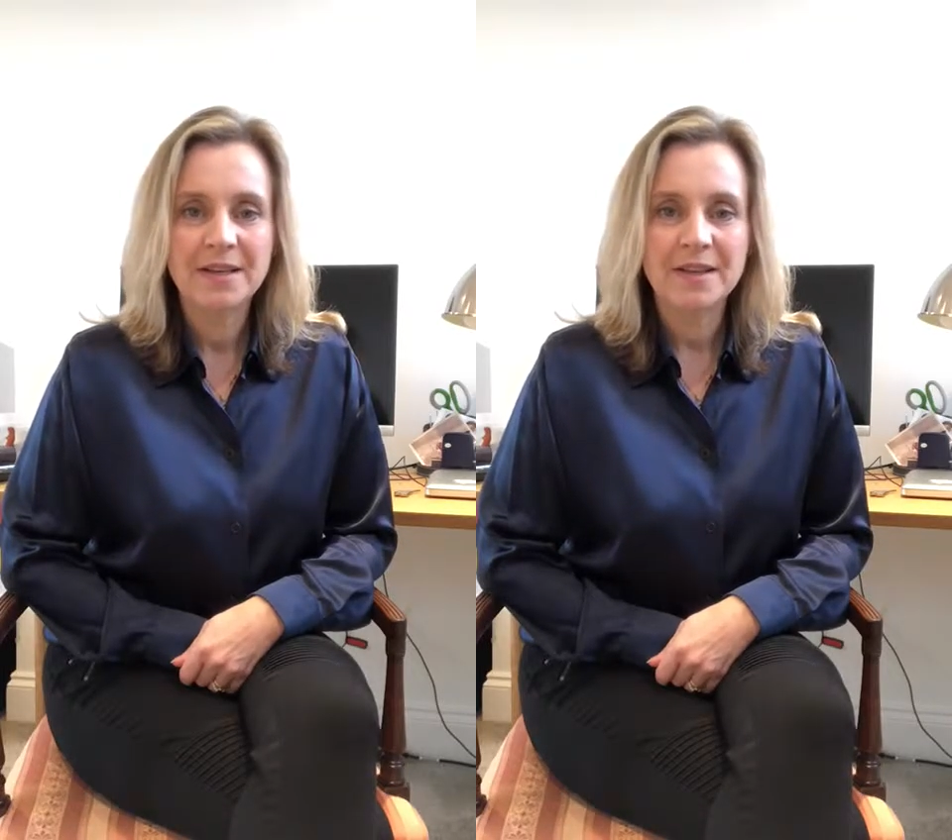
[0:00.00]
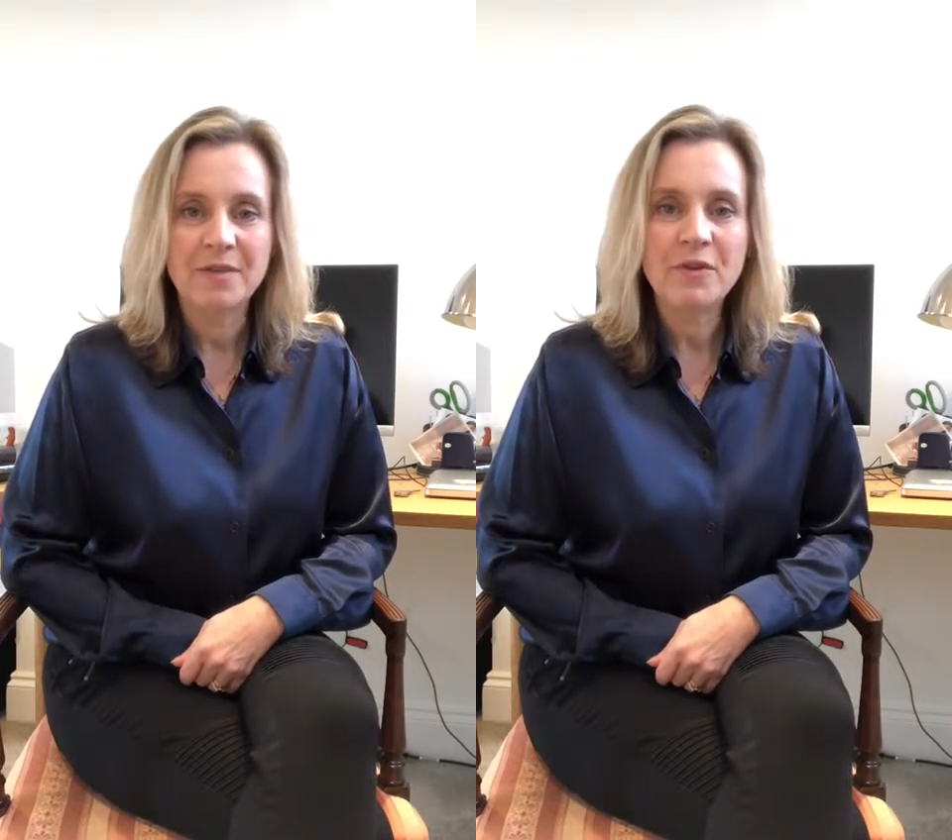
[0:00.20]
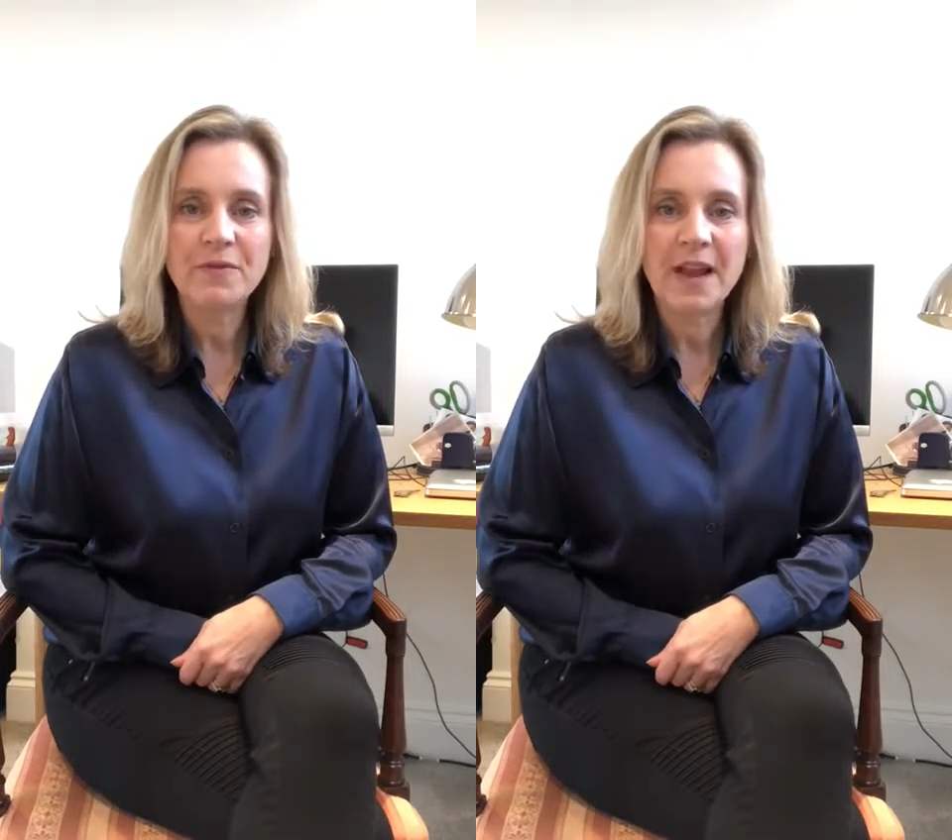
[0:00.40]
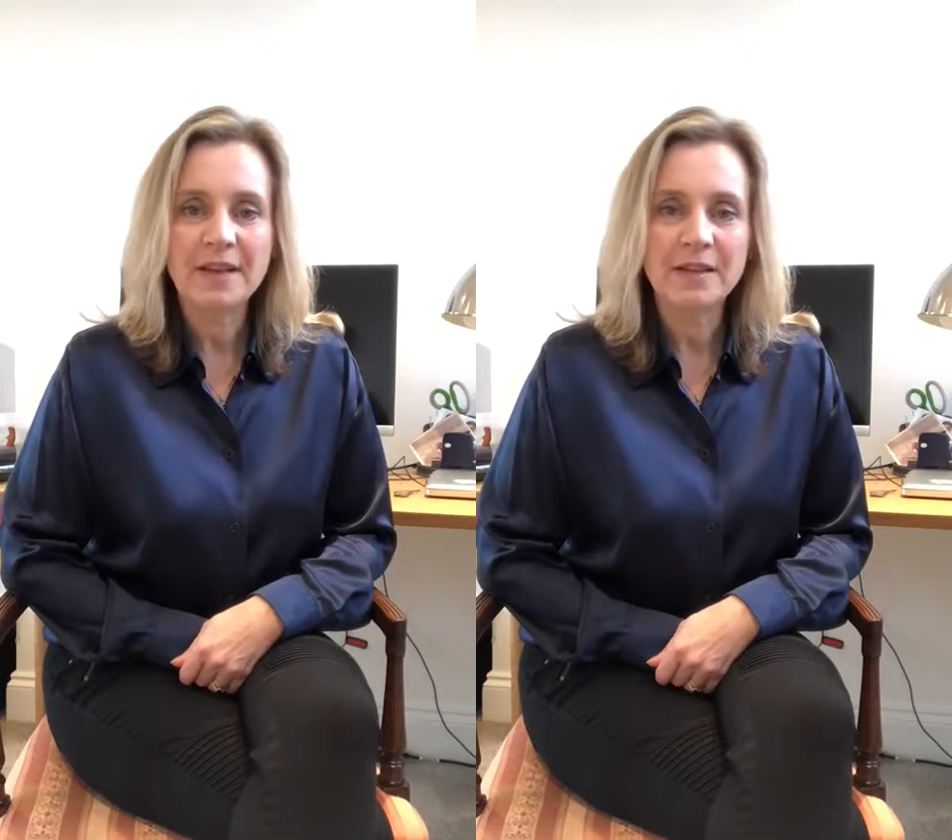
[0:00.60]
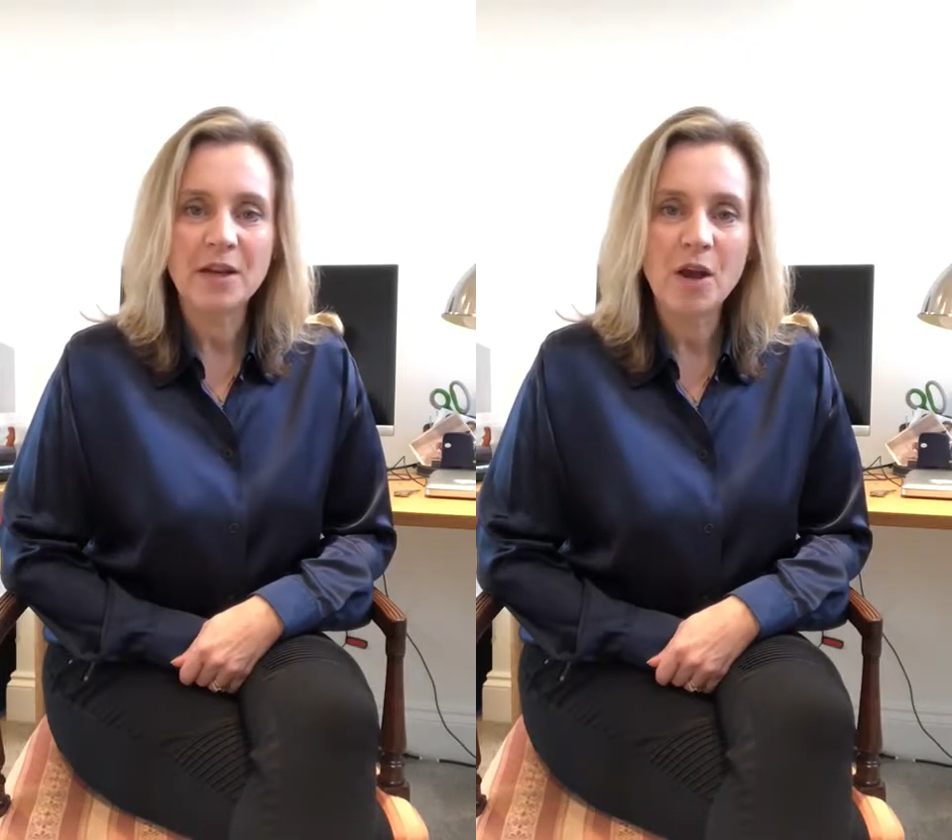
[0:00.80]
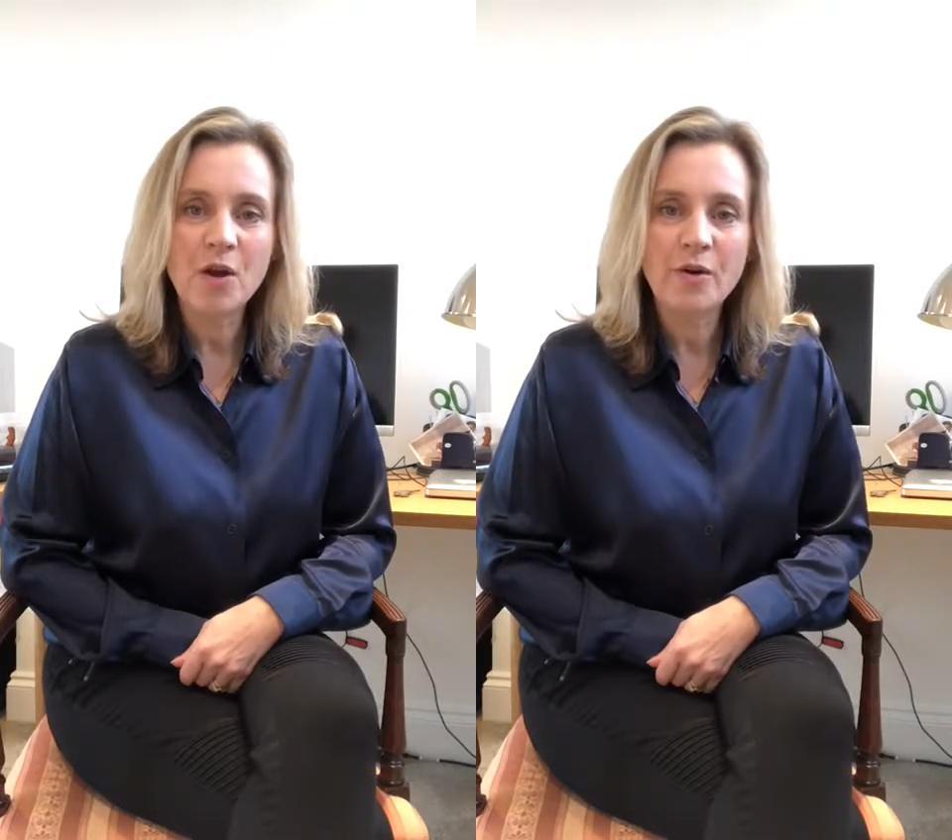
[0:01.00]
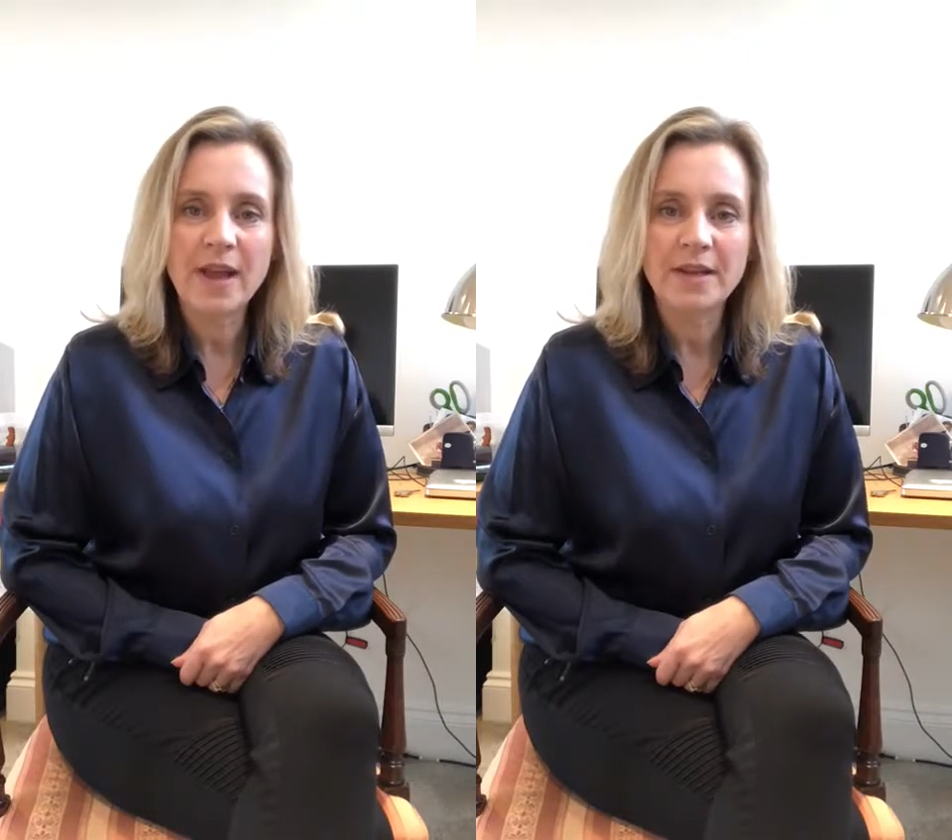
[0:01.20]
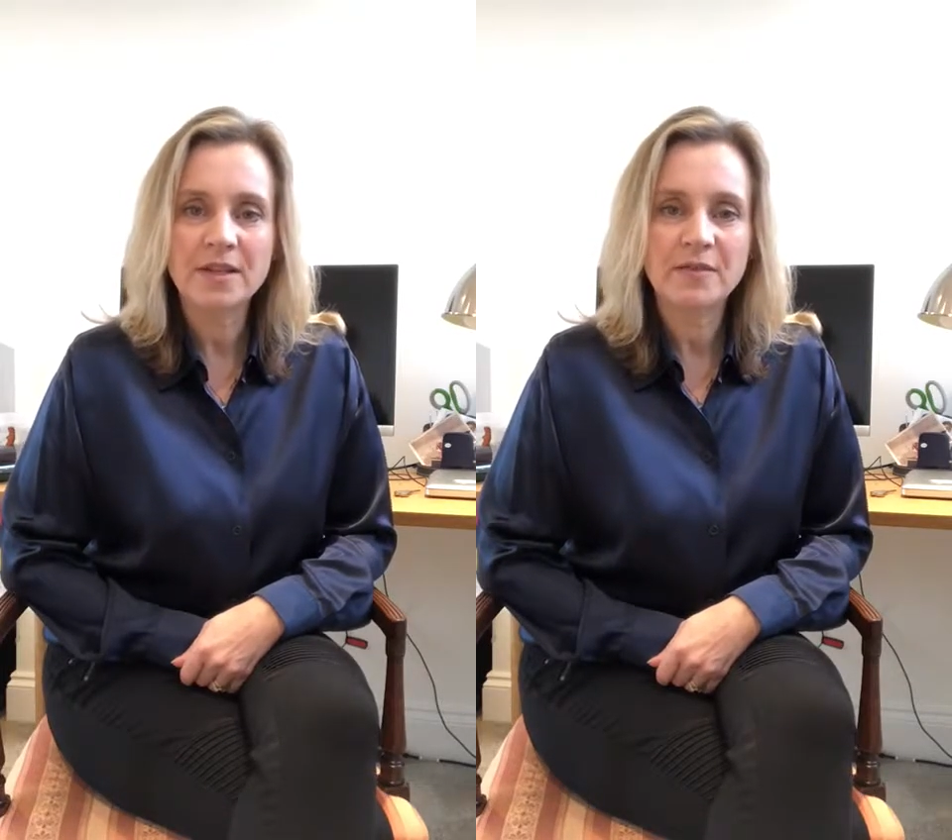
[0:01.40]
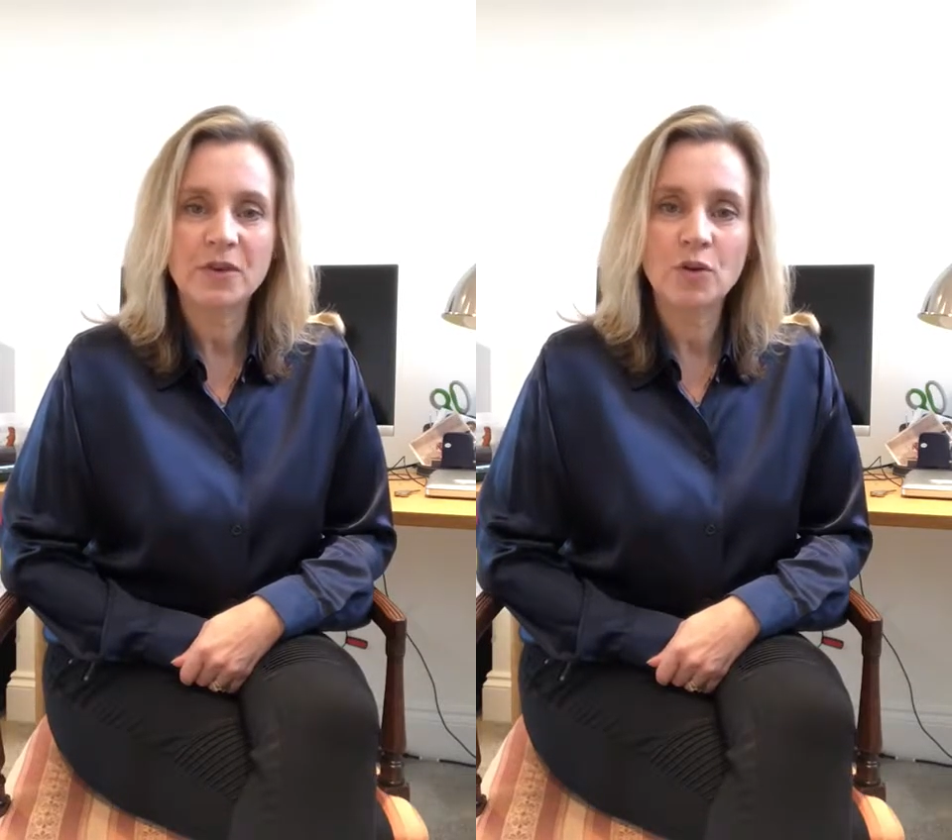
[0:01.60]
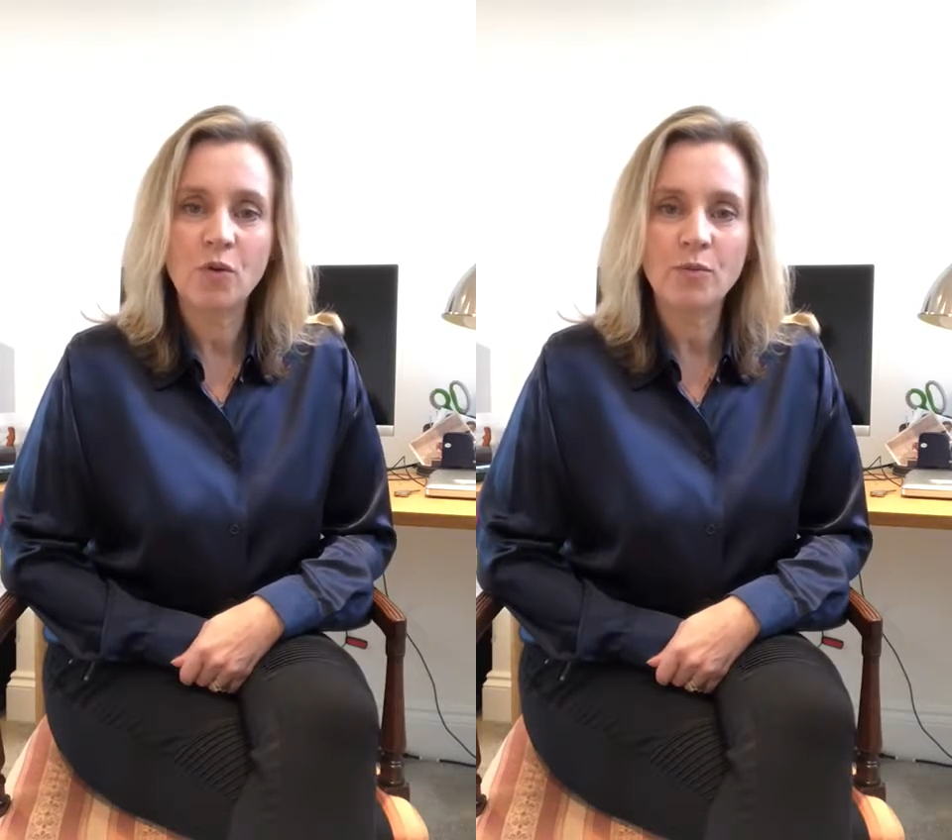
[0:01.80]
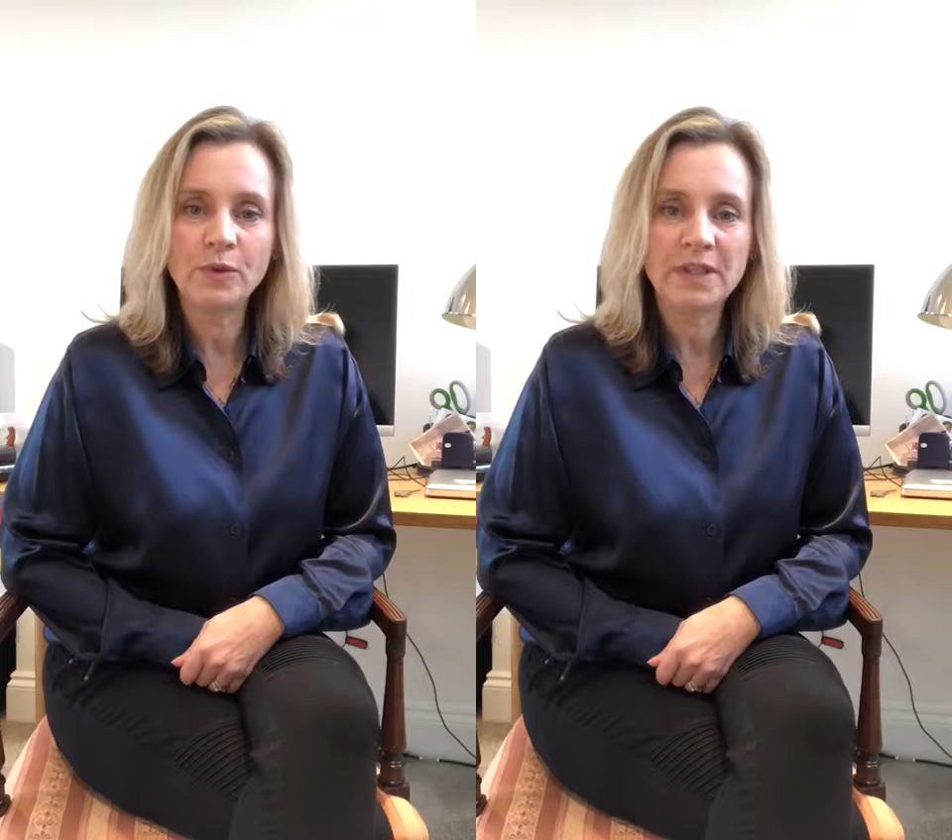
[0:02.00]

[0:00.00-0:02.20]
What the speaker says: They reflect the lower end of a normal